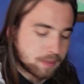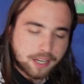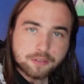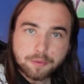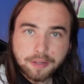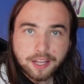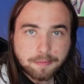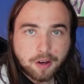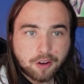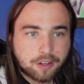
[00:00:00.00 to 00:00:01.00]
Because we're
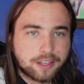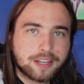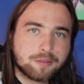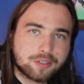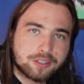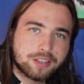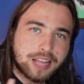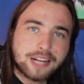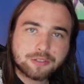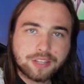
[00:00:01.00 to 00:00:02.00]
playing Mahar, it was
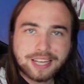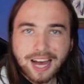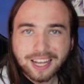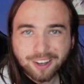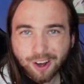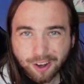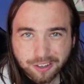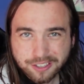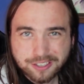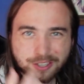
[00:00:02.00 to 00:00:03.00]
naturally kind of
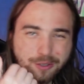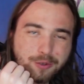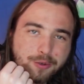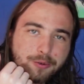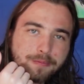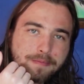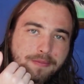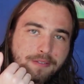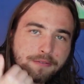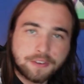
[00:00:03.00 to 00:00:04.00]
hard to
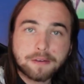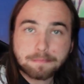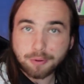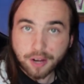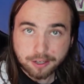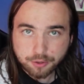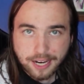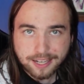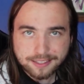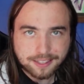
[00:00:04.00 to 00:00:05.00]
fit Prayer
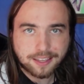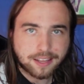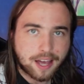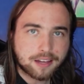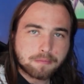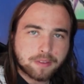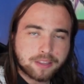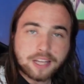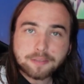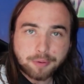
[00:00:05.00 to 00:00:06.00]
Dragons in the deck.
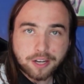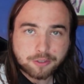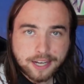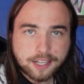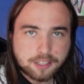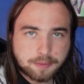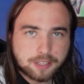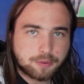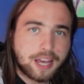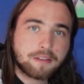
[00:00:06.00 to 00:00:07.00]
Less Prayer Dragons
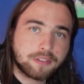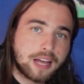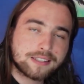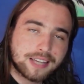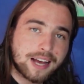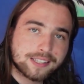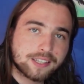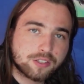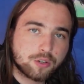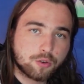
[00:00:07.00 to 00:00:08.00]
means we have less
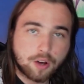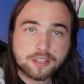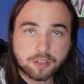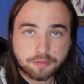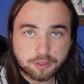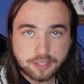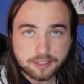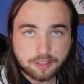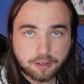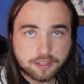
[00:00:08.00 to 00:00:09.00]
access to cross
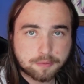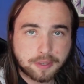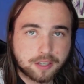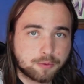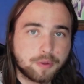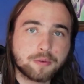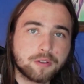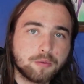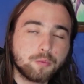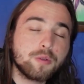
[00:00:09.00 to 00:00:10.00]
Overdress cards, because we
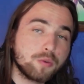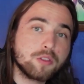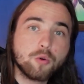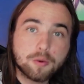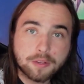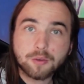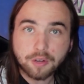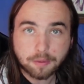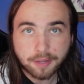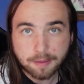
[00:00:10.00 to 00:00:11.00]
would normally
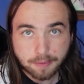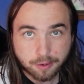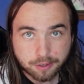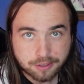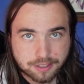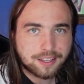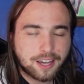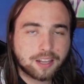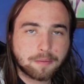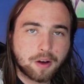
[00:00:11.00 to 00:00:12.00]
want to play Mirrors
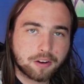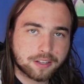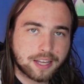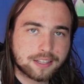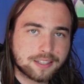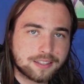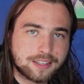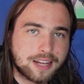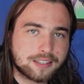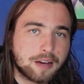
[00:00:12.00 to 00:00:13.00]
in a Mahar deck, since
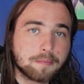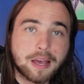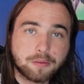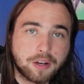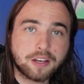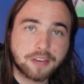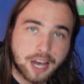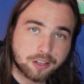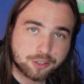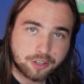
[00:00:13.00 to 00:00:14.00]
that's our main way of
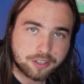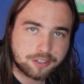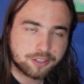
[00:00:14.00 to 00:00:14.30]
countercharge.